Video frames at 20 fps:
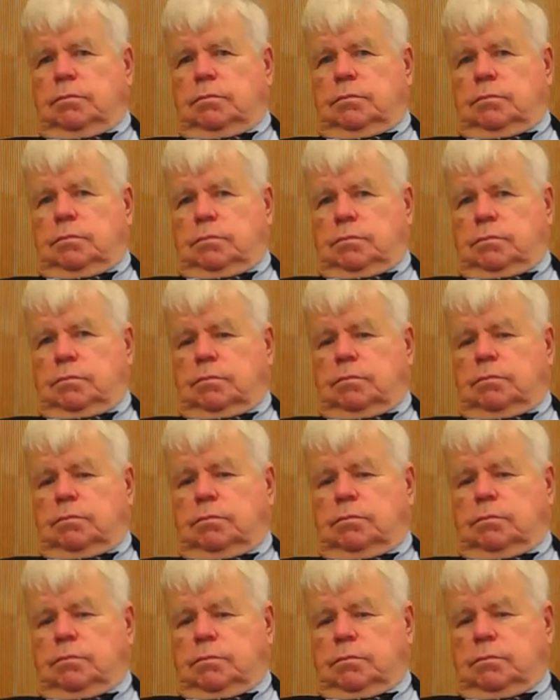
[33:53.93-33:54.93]

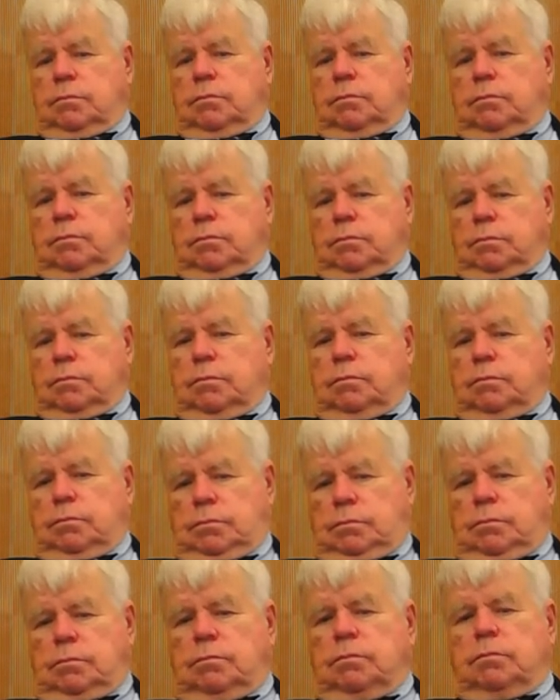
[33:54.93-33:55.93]

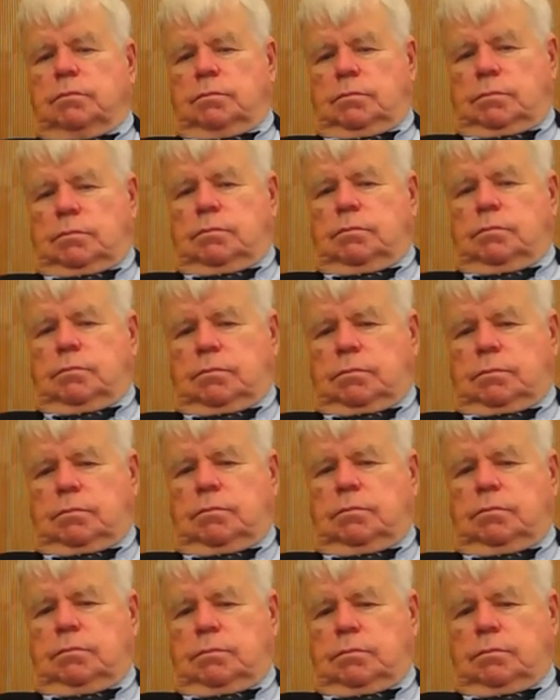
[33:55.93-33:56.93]

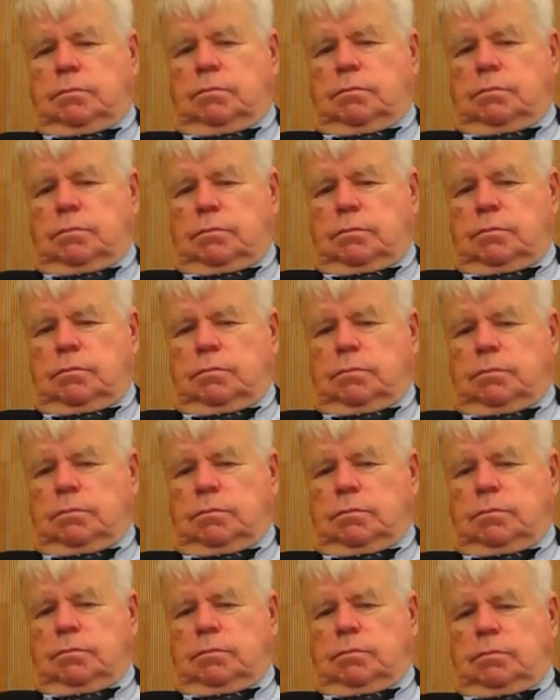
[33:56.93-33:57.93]

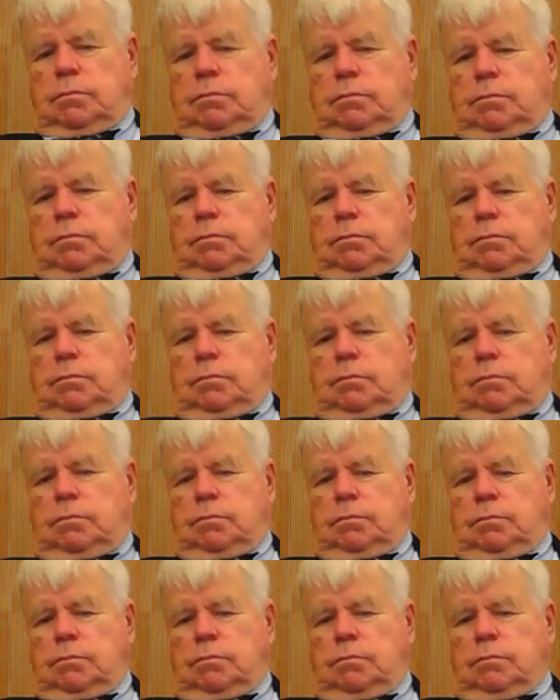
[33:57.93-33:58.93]

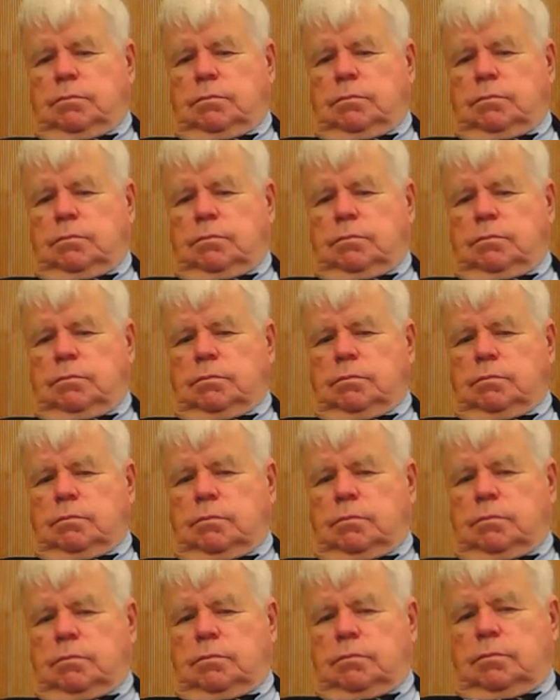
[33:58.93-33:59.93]

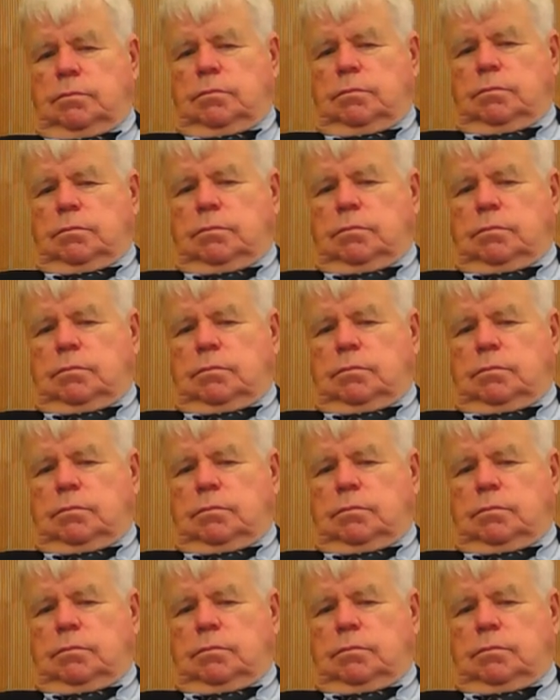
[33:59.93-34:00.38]
No words are spoken by the person on screen.